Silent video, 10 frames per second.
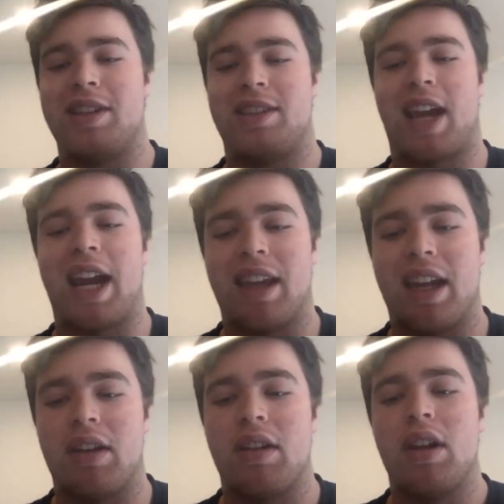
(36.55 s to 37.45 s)

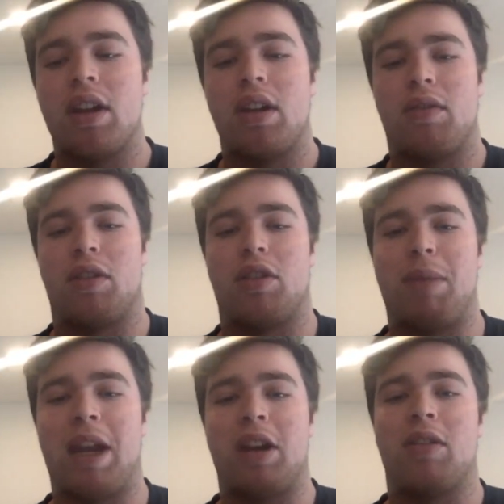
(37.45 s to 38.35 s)
sidelined for the
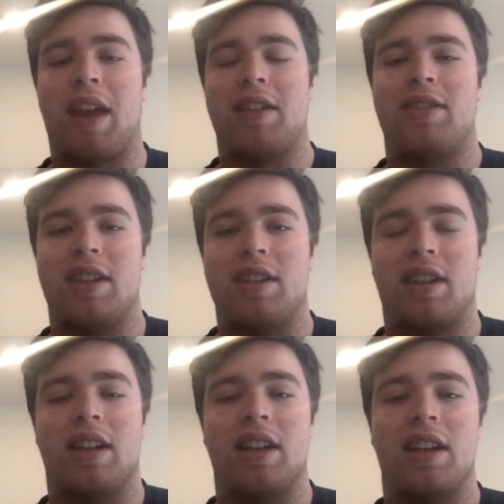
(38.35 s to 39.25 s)
remainder of that season?